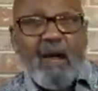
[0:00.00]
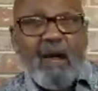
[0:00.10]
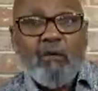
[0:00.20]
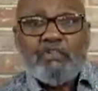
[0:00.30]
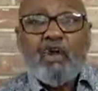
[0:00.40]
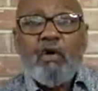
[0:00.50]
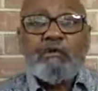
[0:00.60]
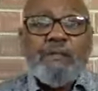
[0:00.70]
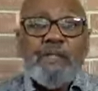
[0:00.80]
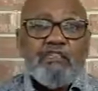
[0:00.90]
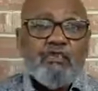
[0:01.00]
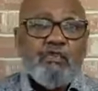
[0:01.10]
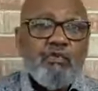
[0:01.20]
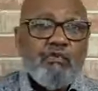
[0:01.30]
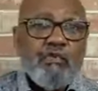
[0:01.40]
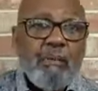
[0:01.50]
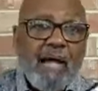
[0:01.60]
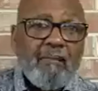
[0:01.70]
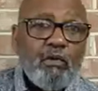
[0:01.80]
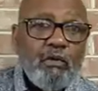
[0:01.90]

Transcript: Now, would you go with me to the Bible?